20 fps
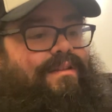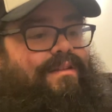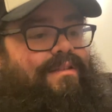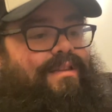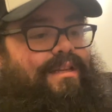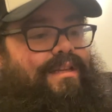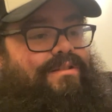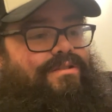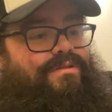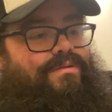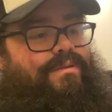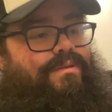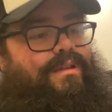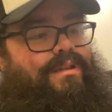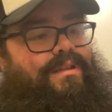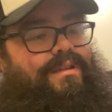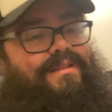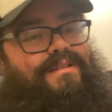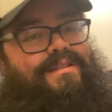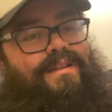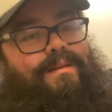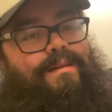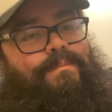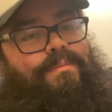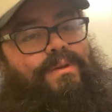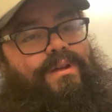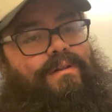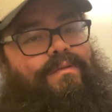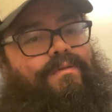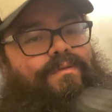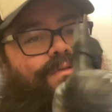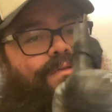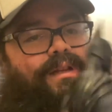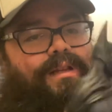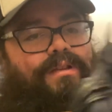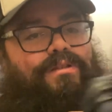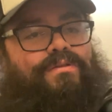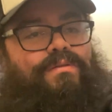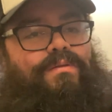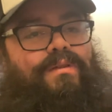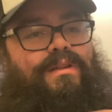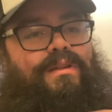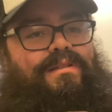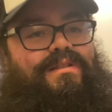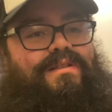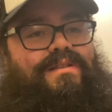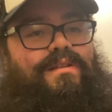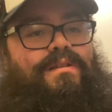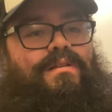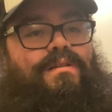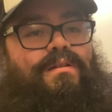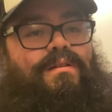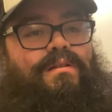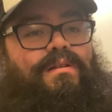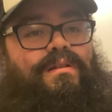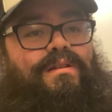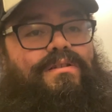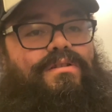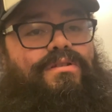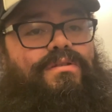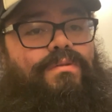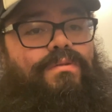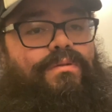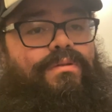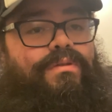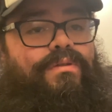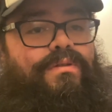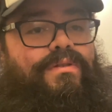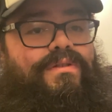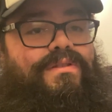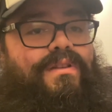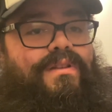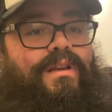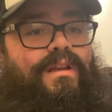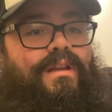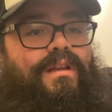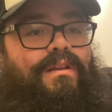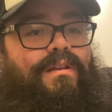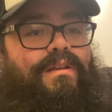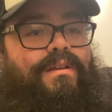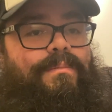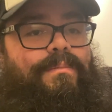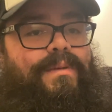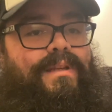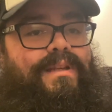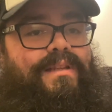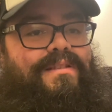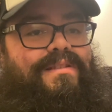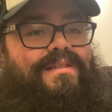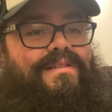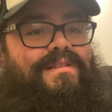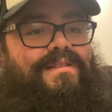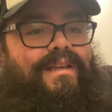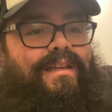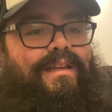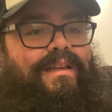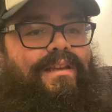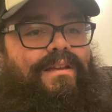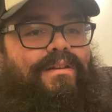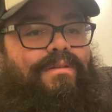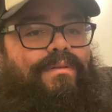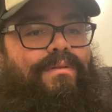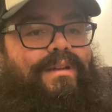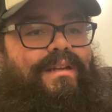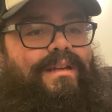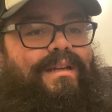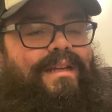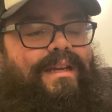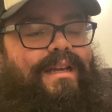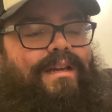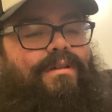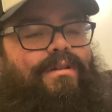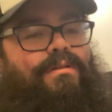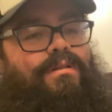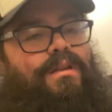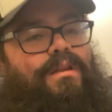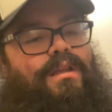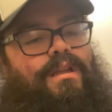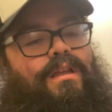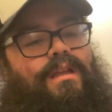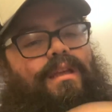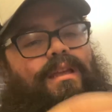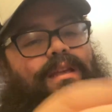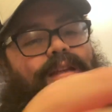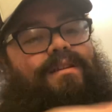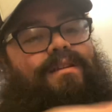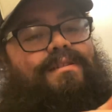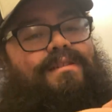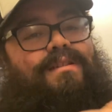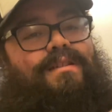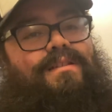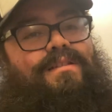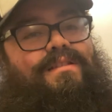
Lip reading: of that joint. He's got butterfly joints on his shoulders. That means is they can go in and out. And he's got a